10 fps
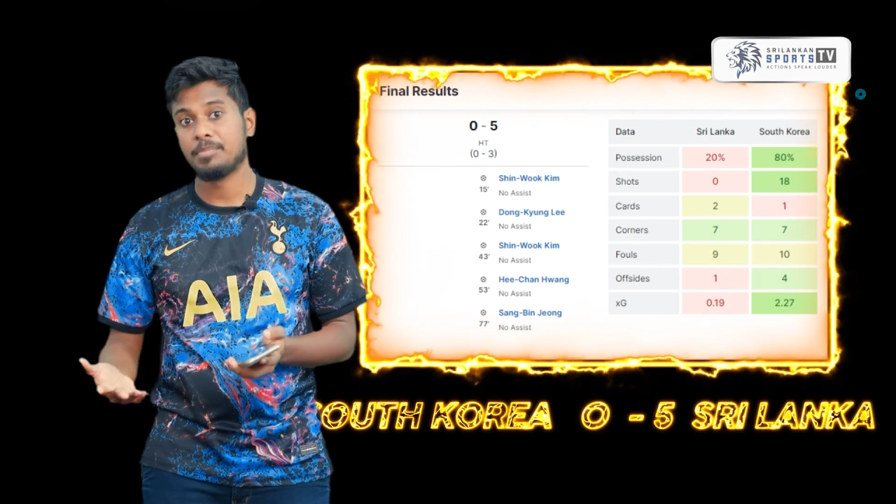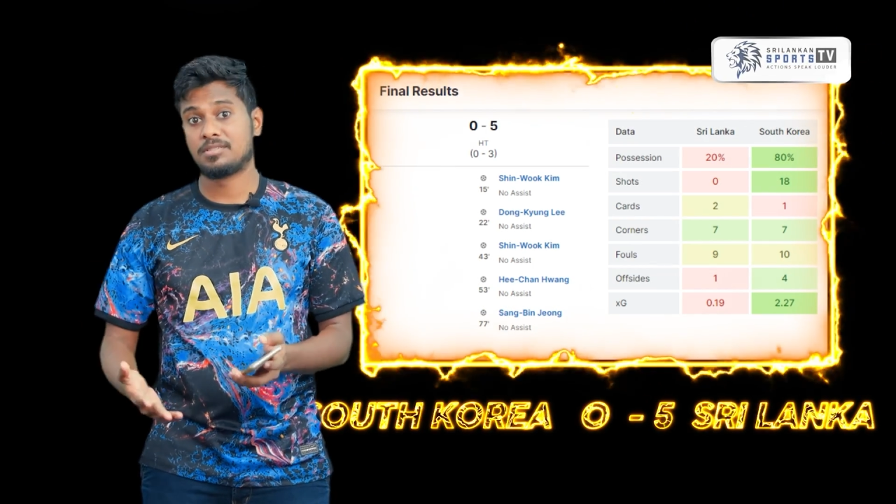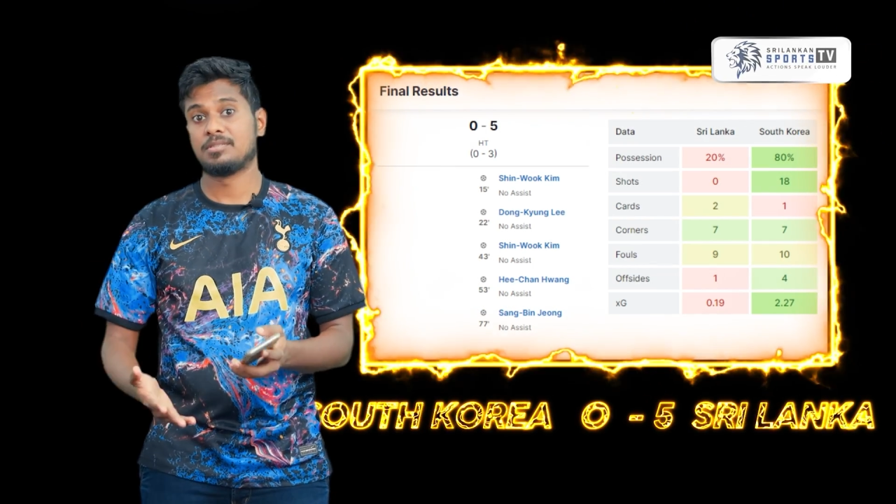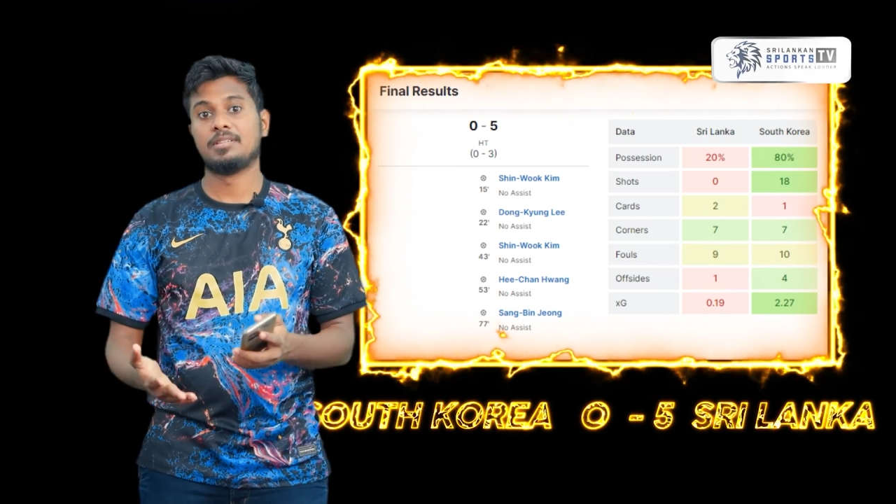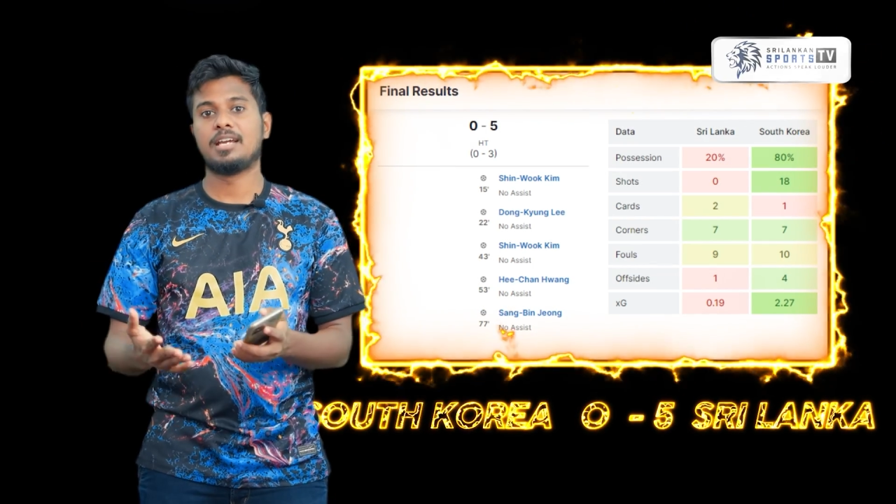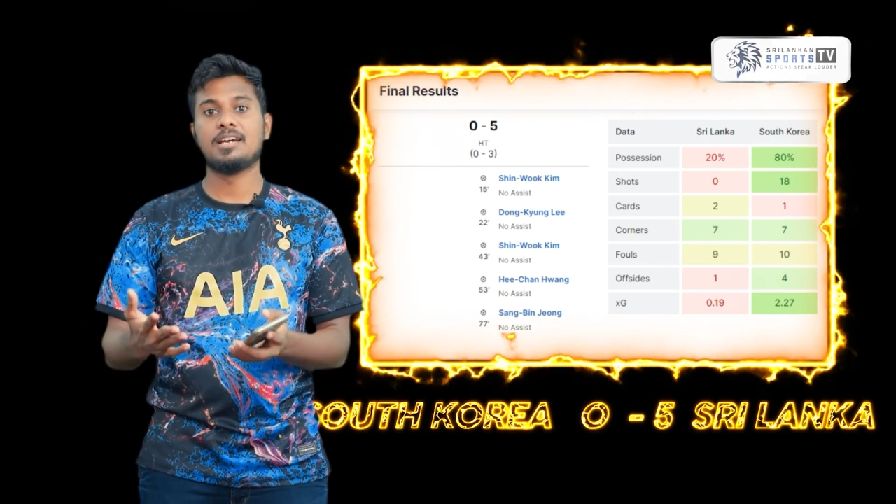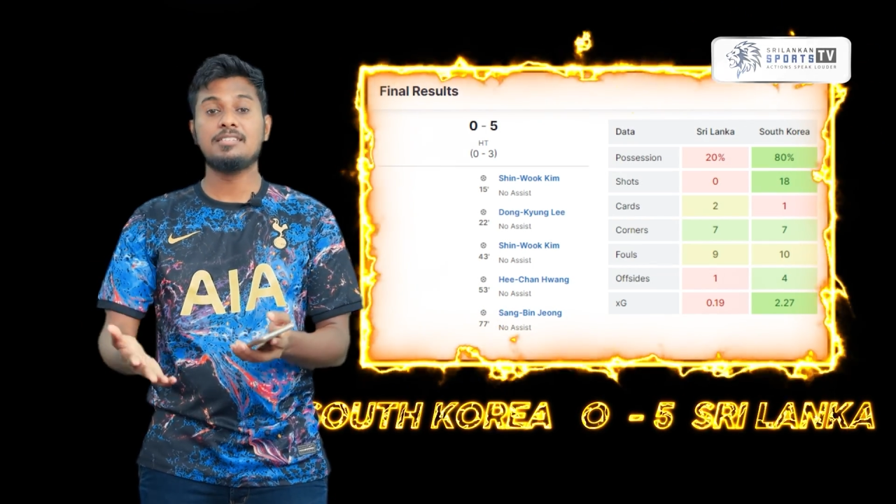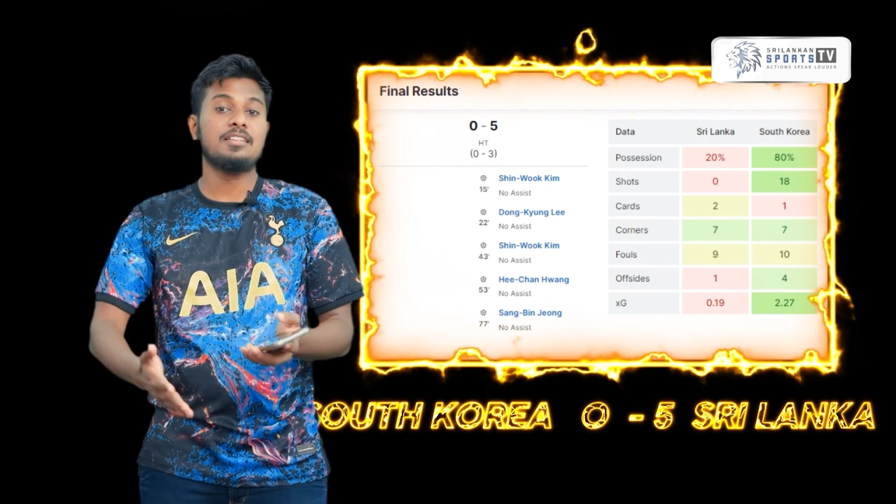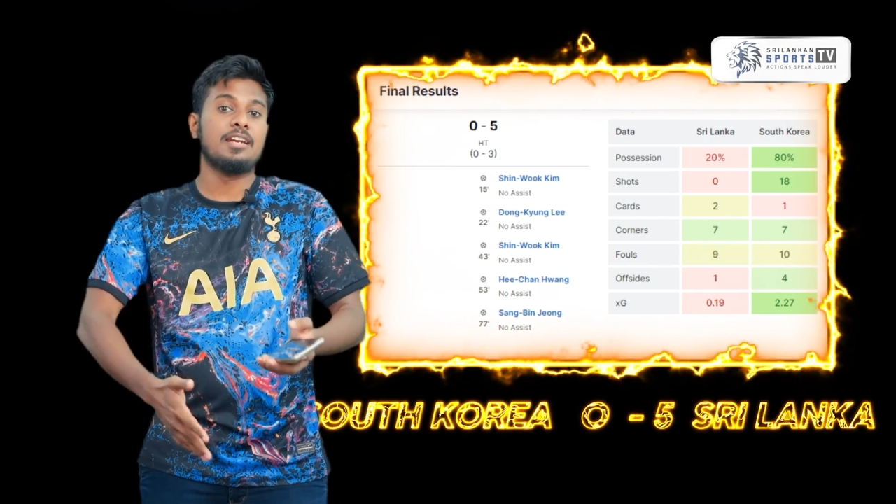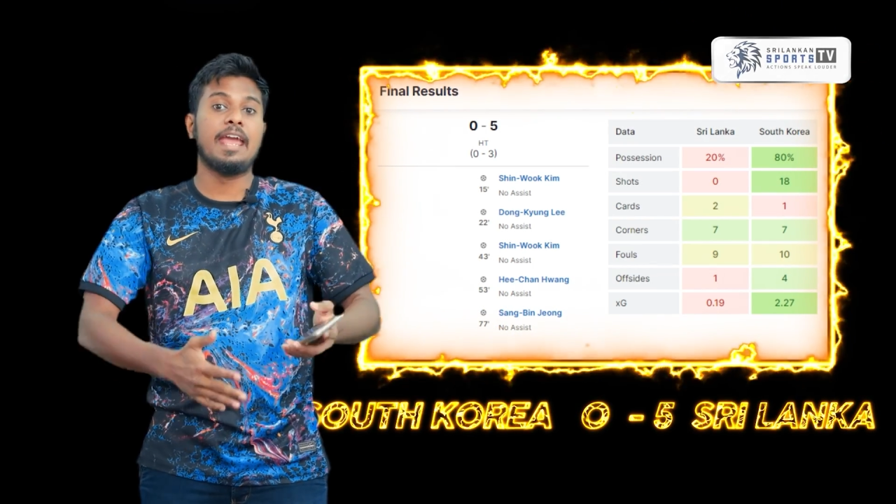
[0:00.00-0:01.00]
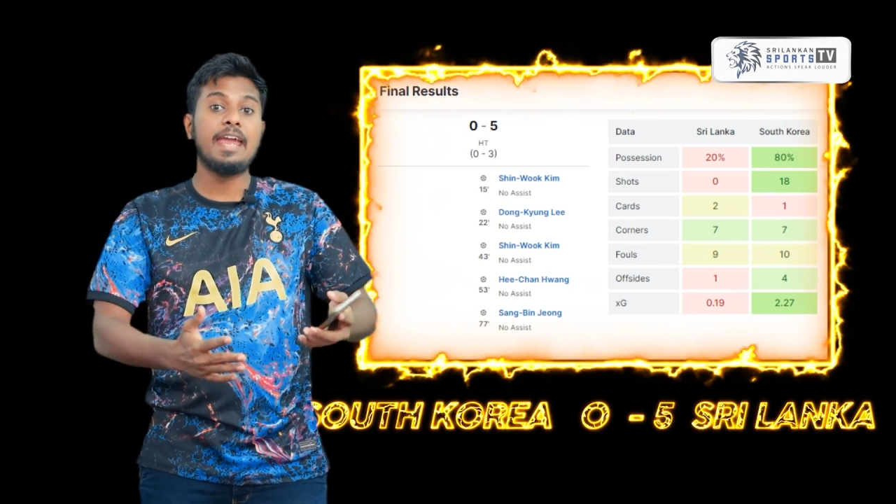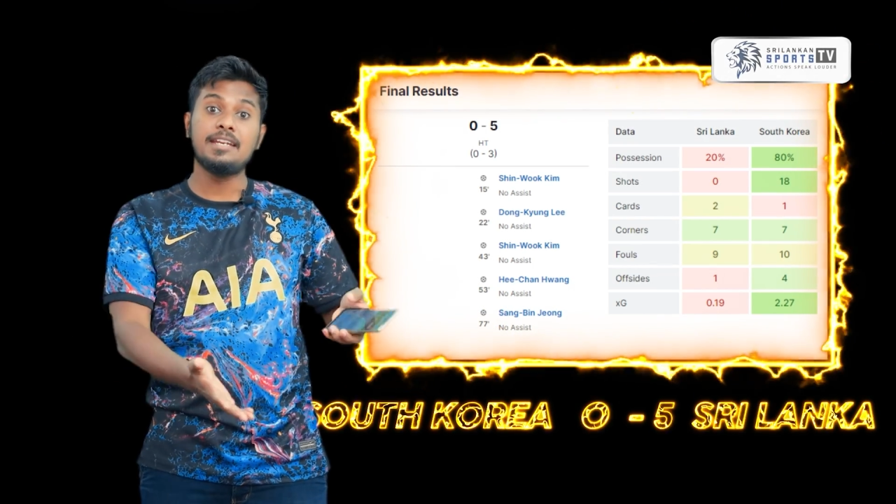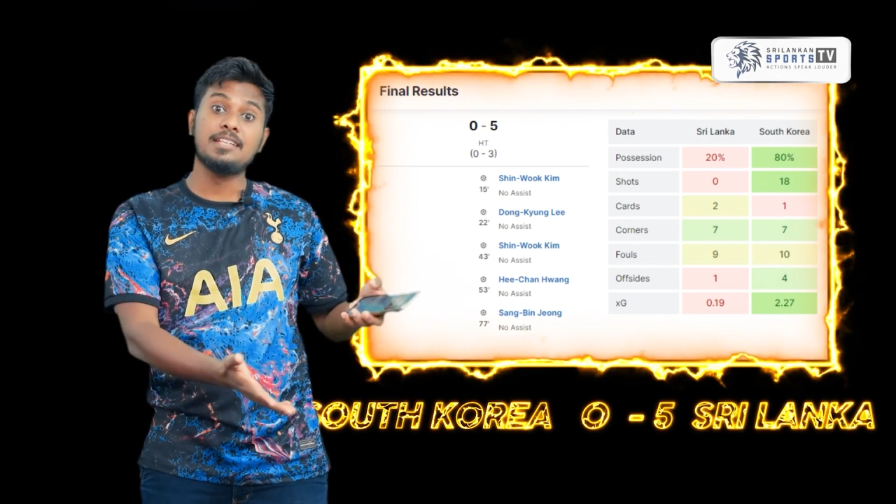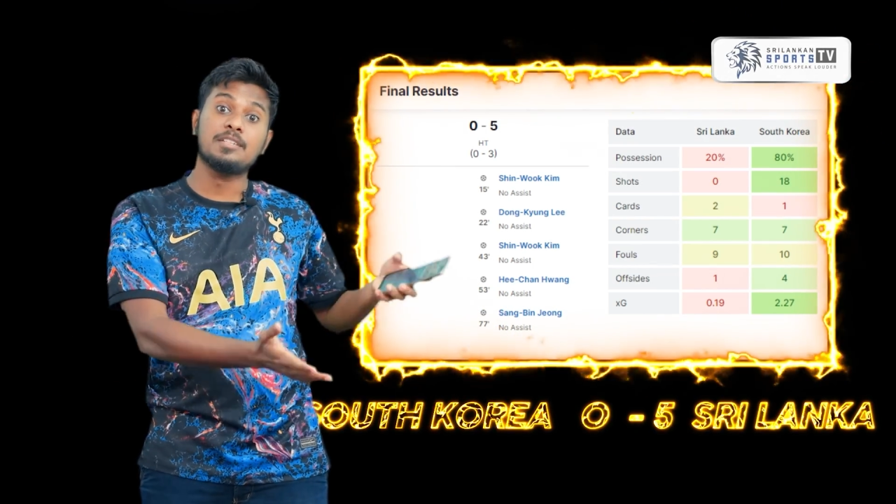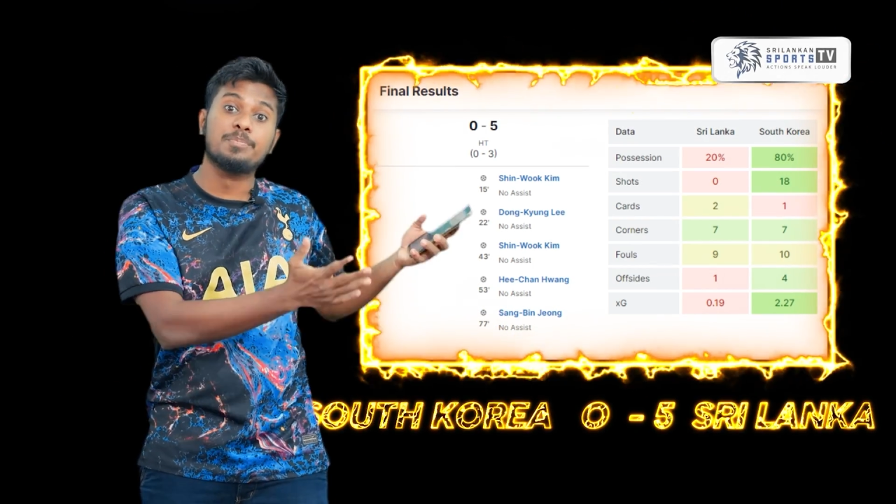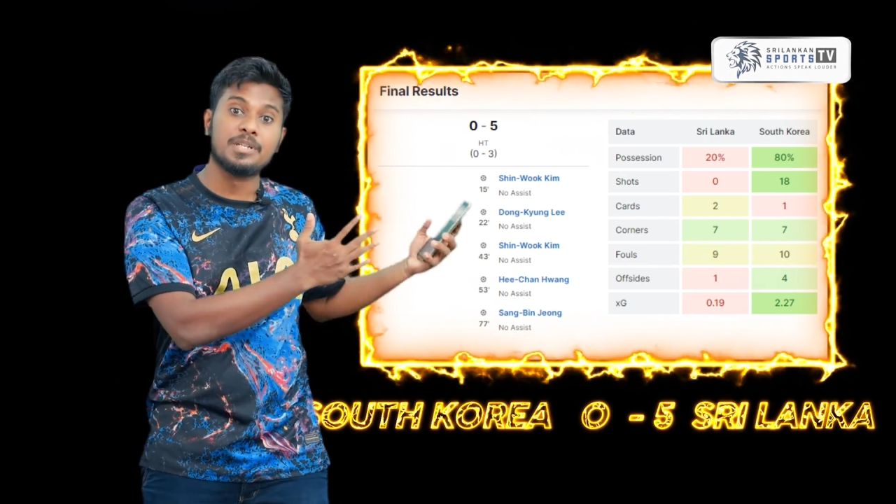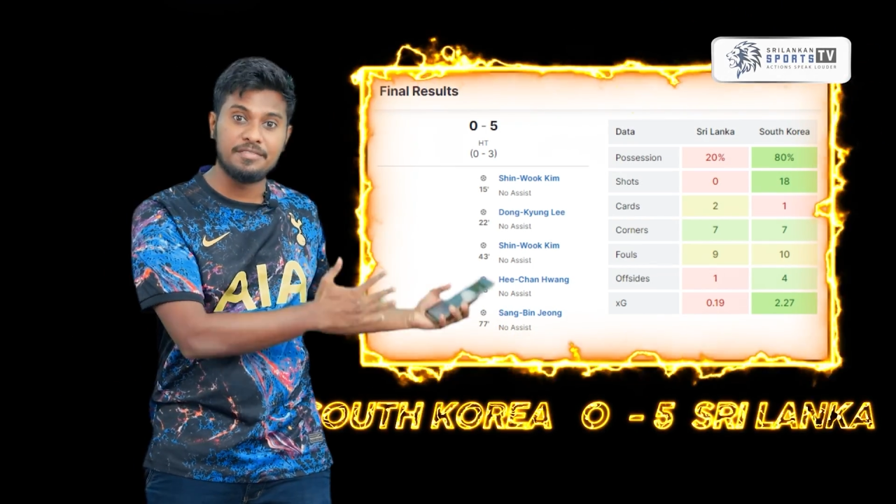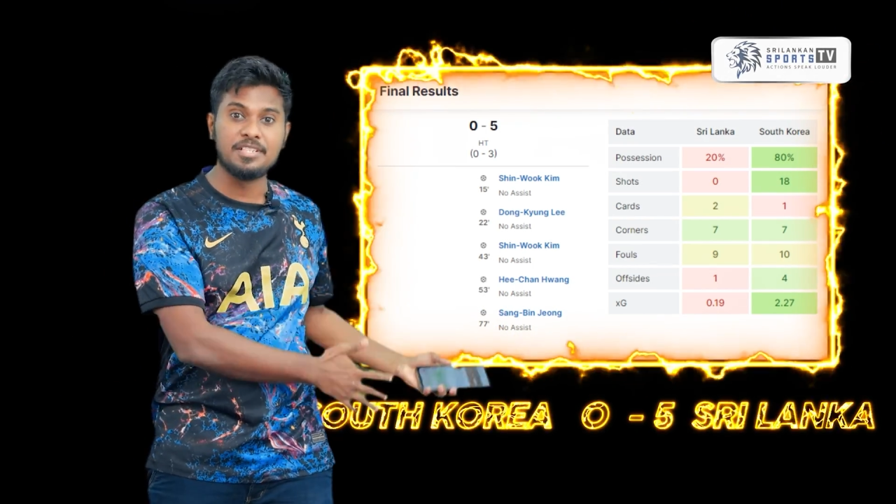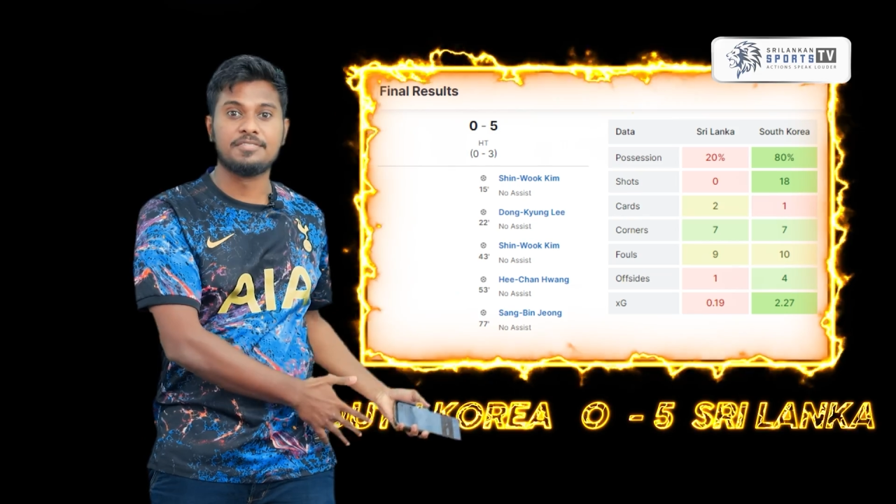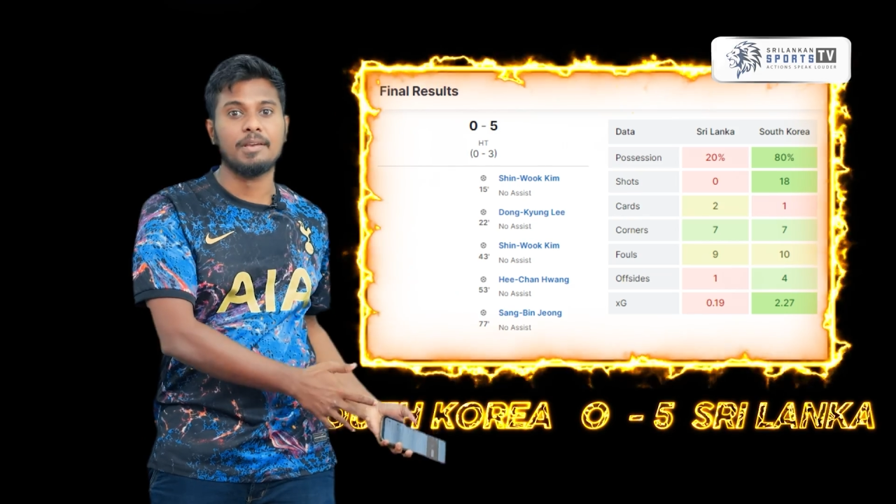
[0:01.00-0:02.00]
but they conceded 8 in the
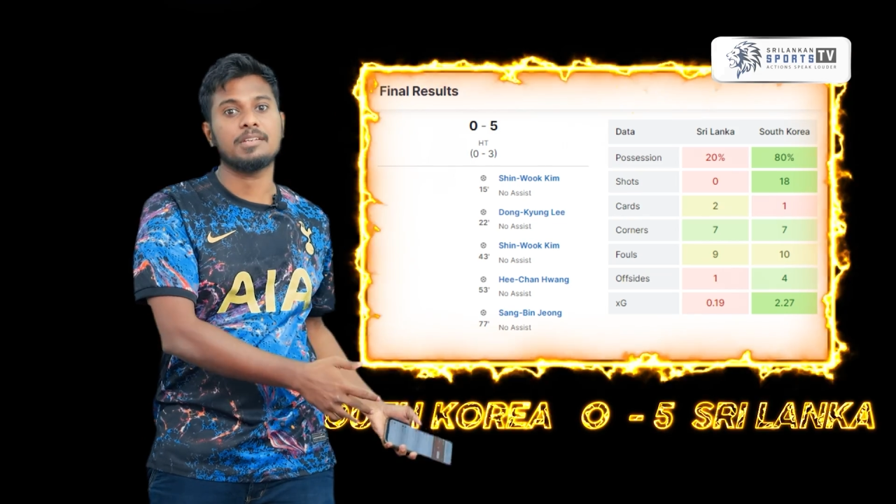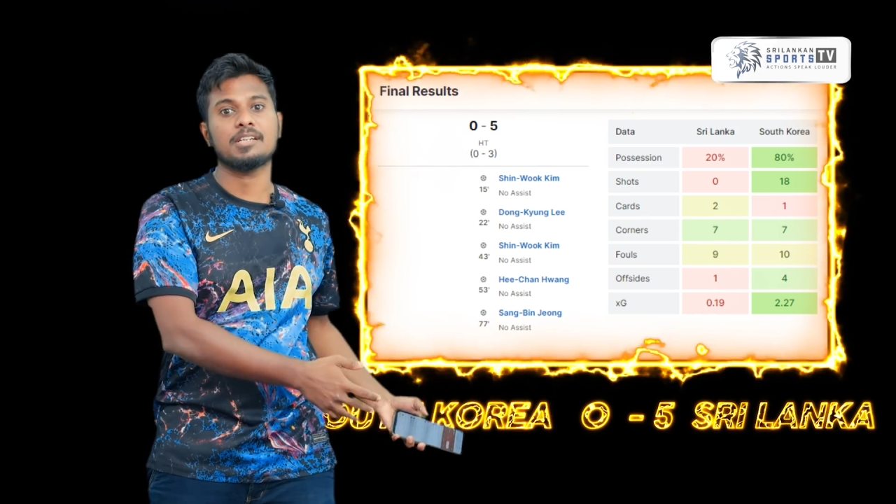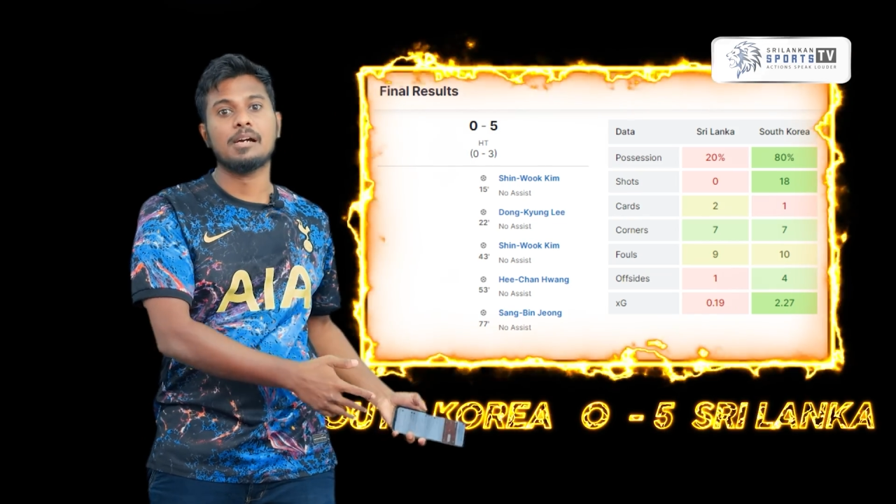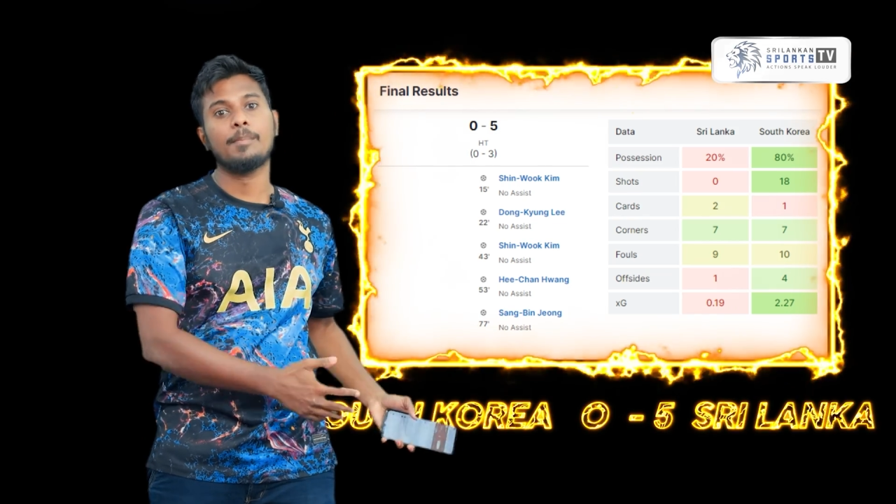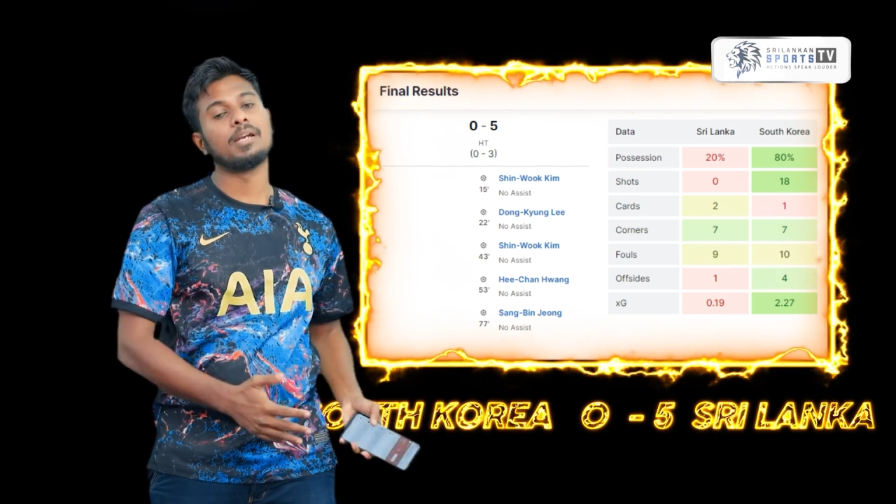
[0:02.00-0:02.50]
previous fixture.